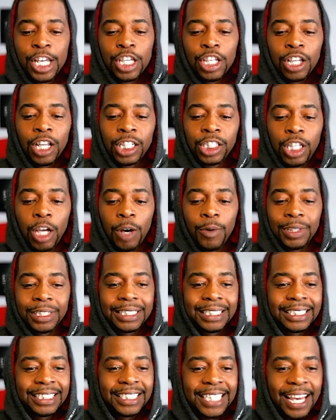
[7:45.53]
Let's go with
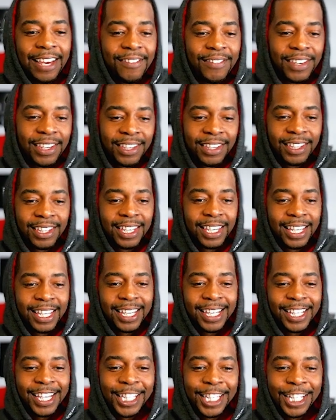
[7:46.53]
7.
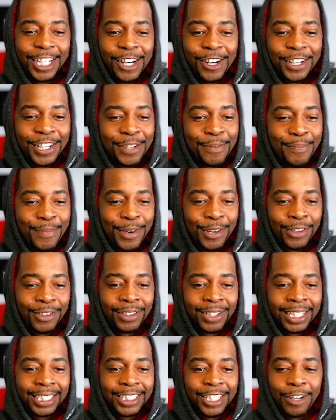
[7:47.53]
Let's go in the middle.
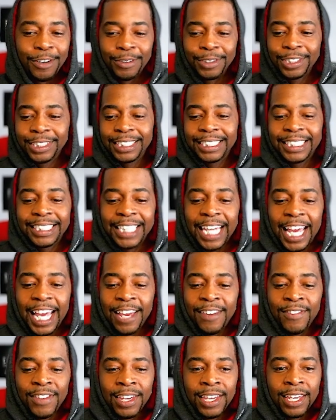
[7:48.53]
Let's go with
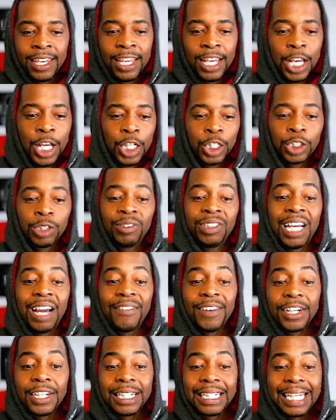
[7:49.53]
7. So we have
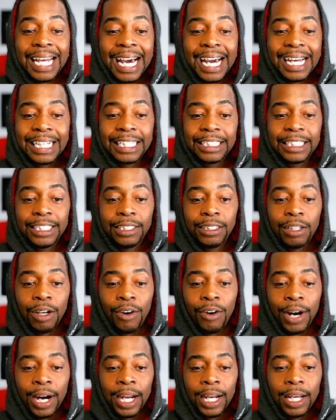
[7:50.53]
a nice
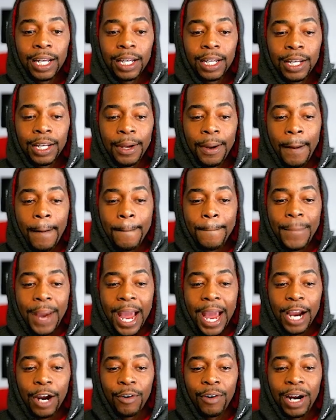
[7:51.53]
dark
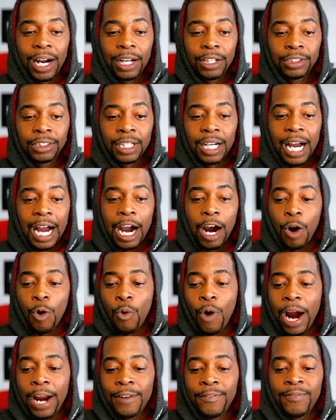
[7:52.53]
background to our
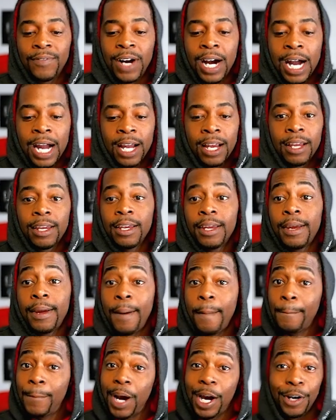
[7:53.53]
white font.
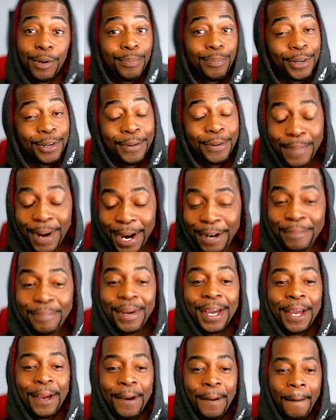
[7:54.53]
Bada boom, bada
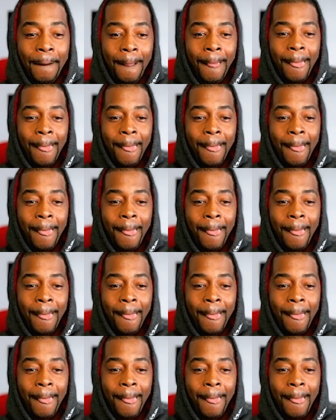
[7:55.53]
bam.